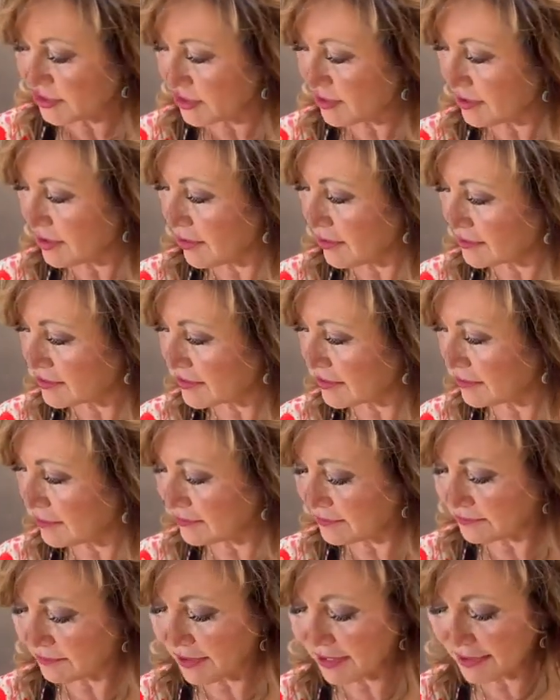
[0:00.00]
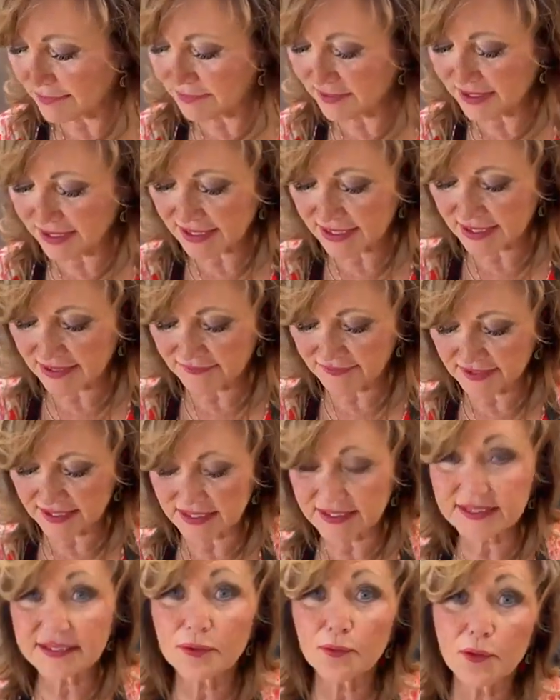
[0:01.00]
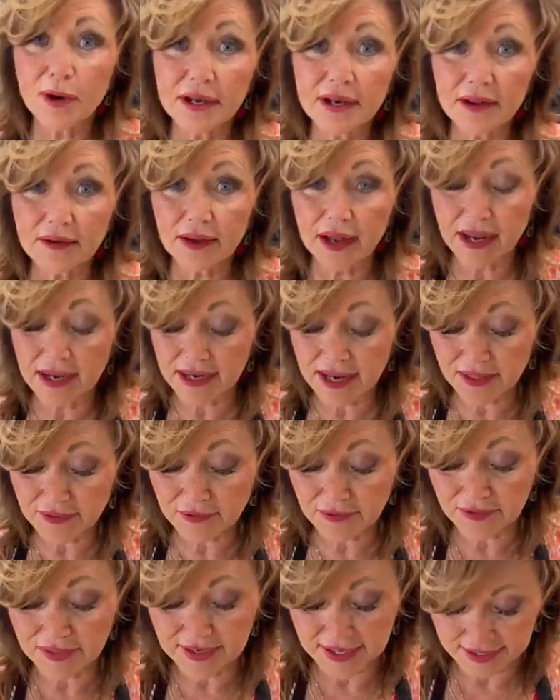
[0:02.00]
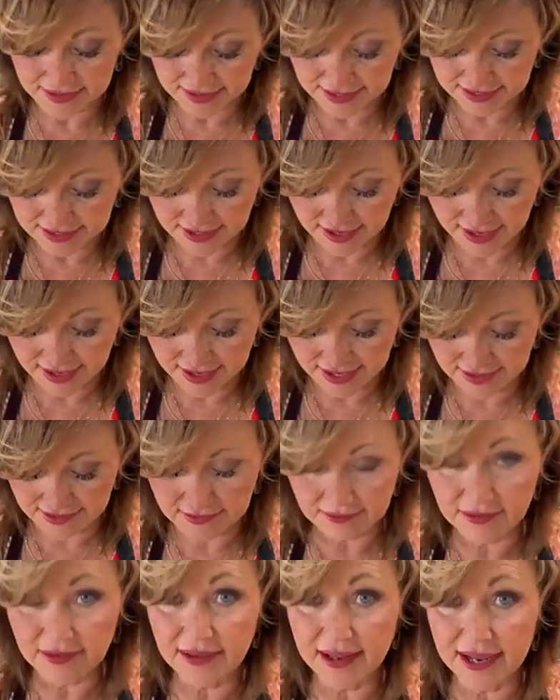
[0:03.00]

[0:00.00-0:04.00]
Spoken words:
I should also, while I'm thinking of this, another thing that I